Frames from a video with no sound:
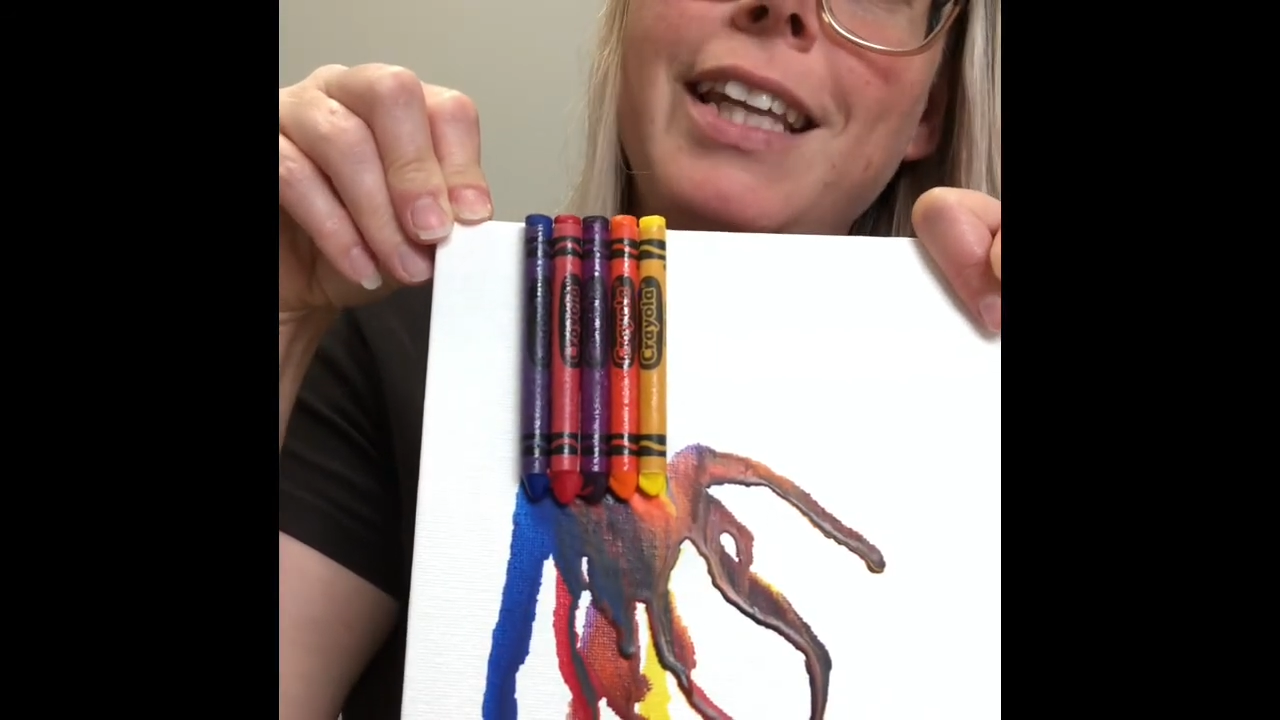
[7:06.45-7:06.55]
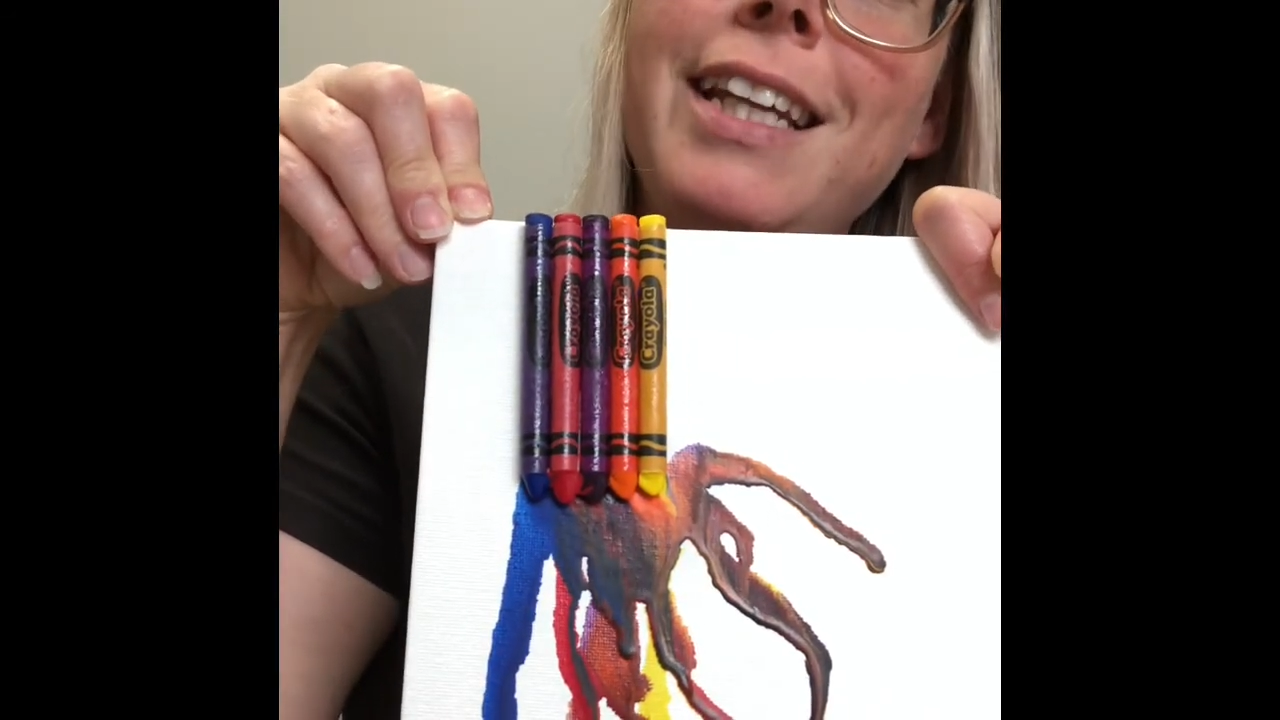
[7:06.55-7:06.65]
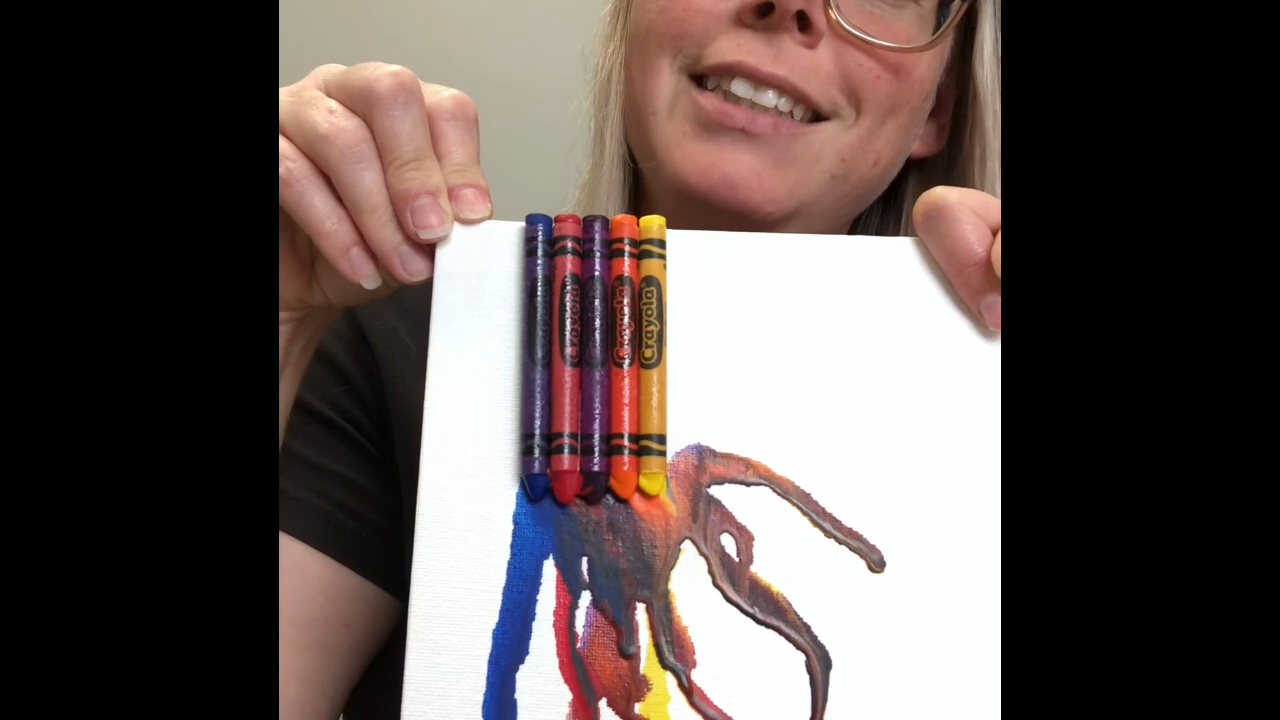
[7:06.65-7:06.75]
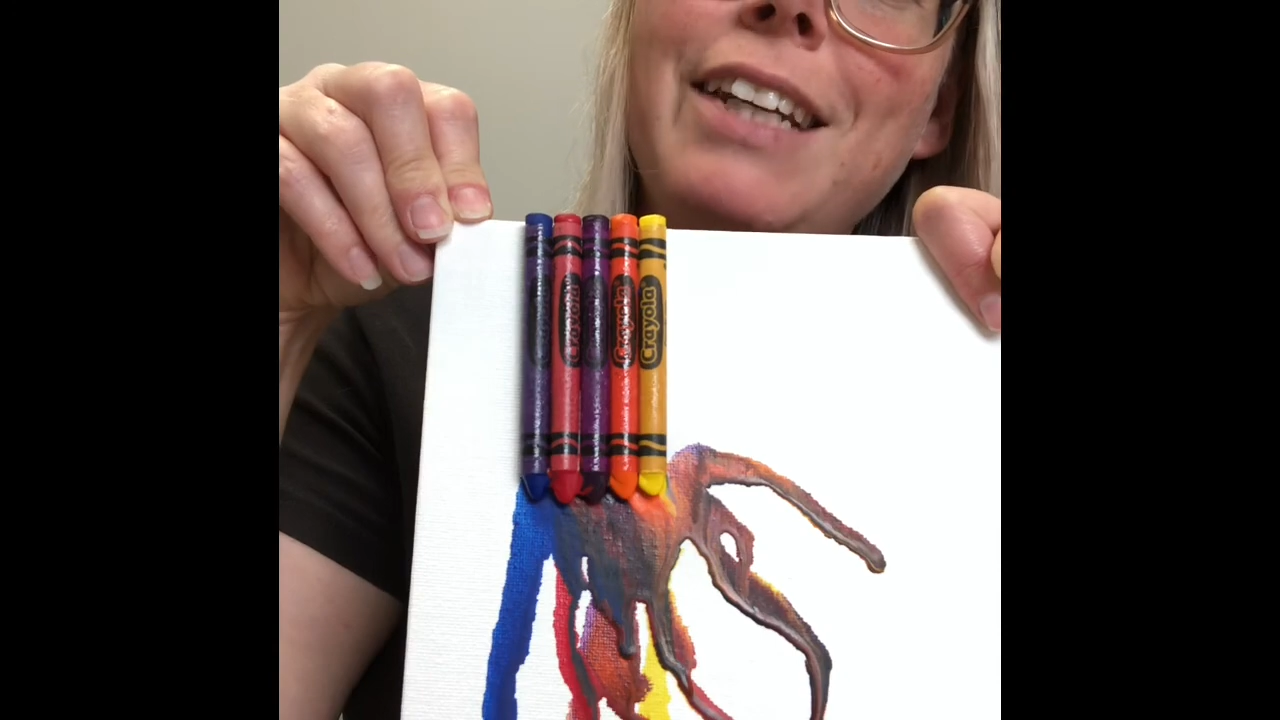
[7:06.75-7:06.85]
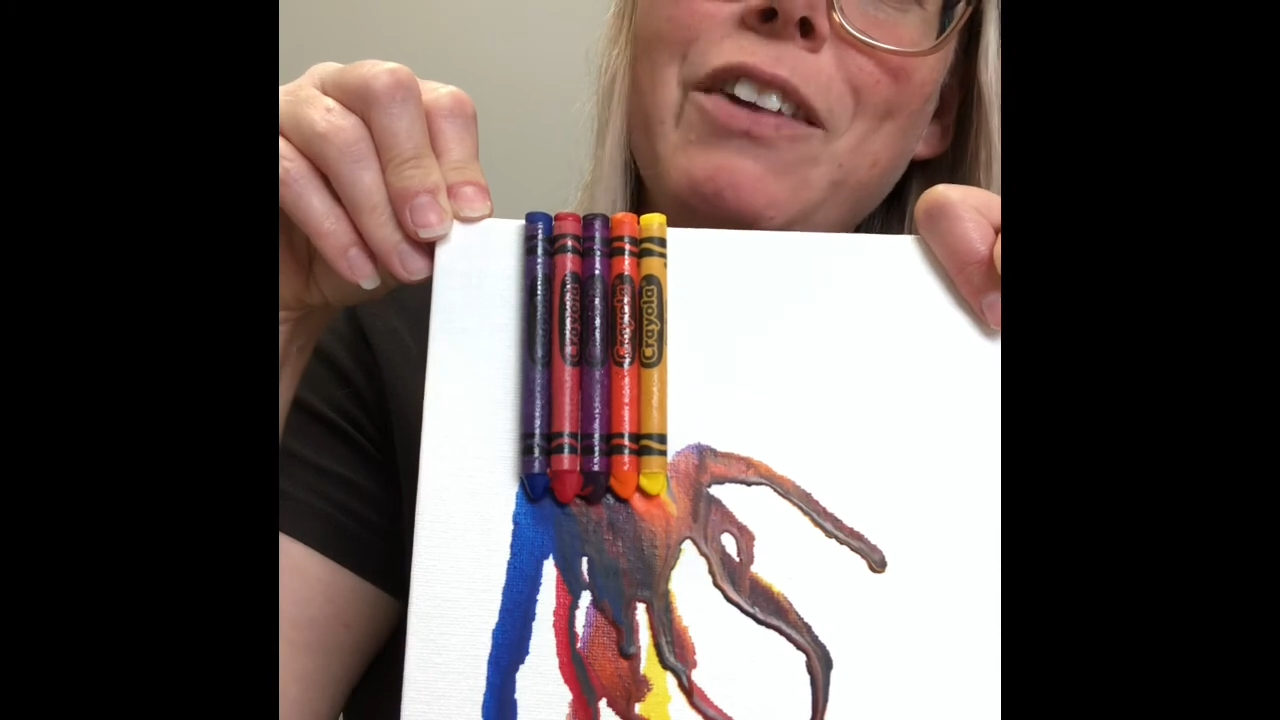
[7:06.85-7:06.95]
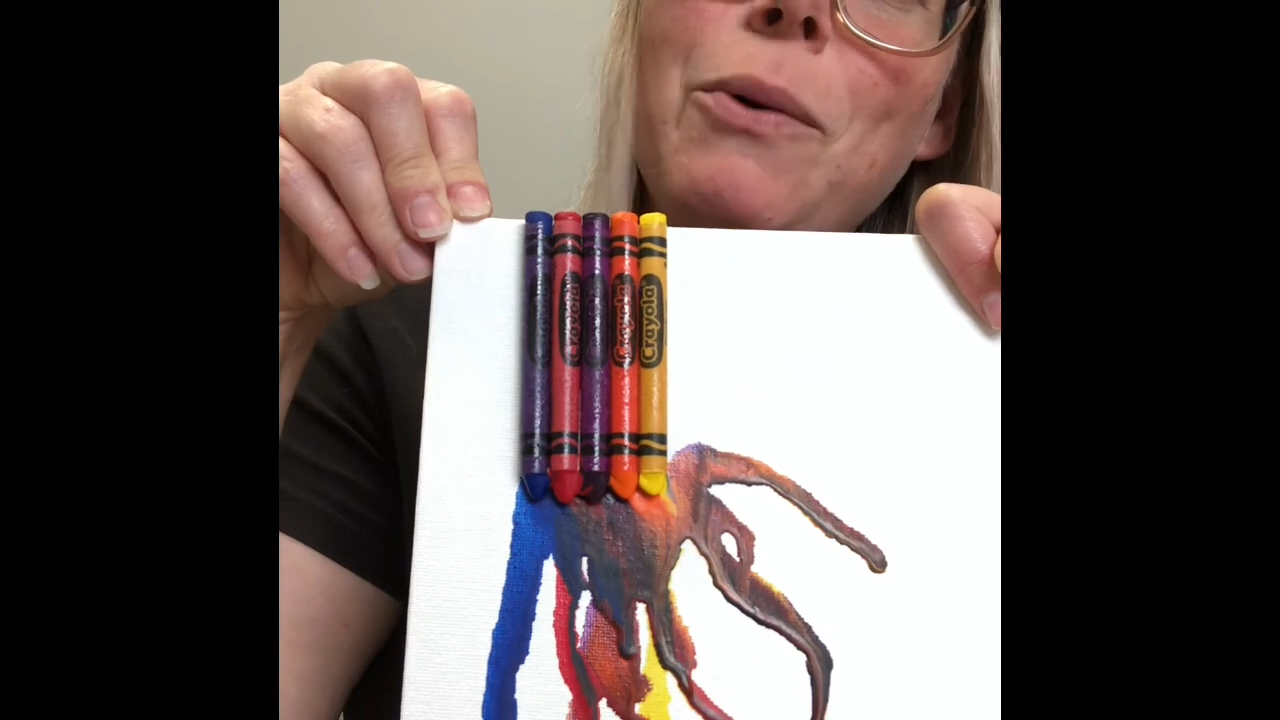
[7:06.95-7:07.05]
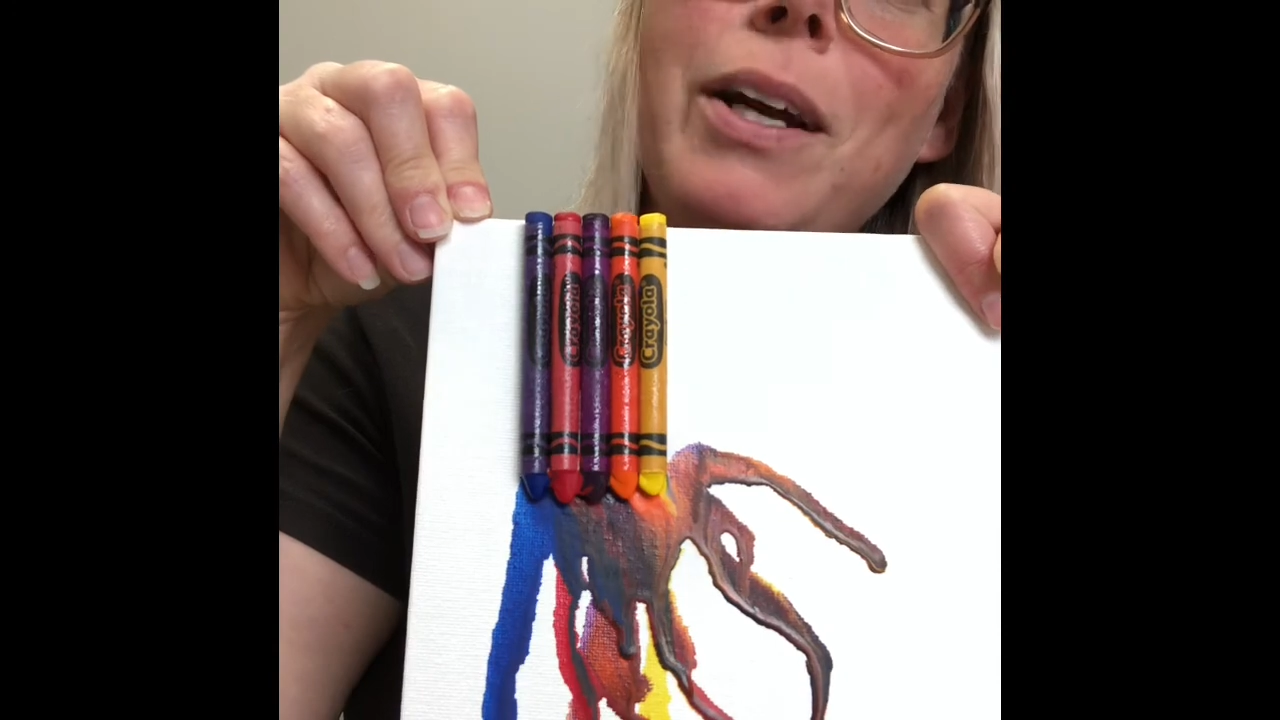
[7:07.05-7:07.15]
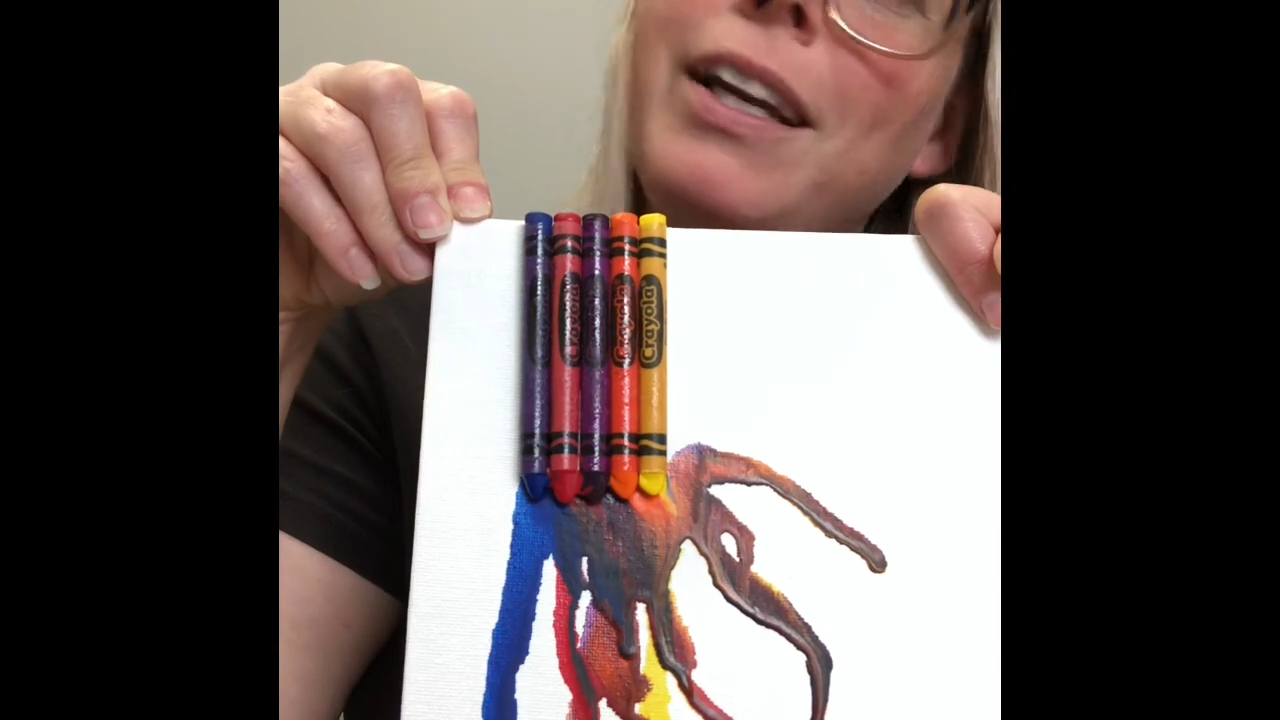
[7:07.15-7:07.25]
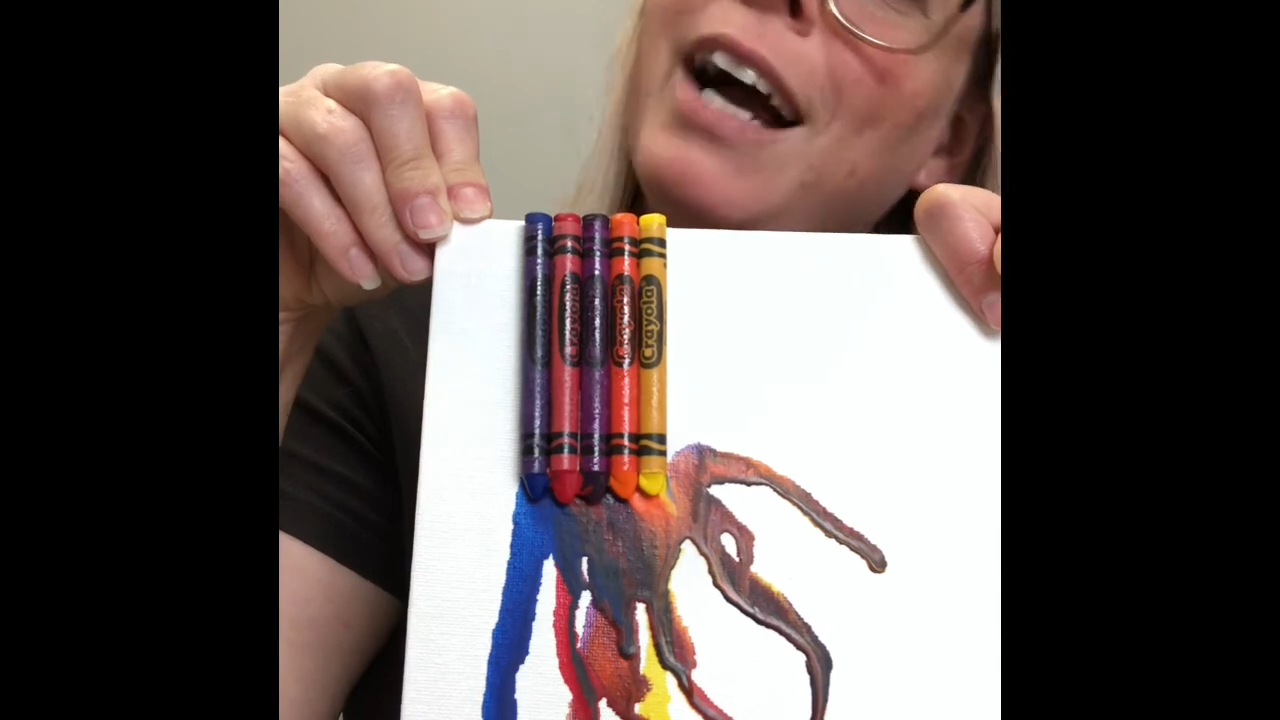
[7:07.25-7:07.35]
Thanks everyone.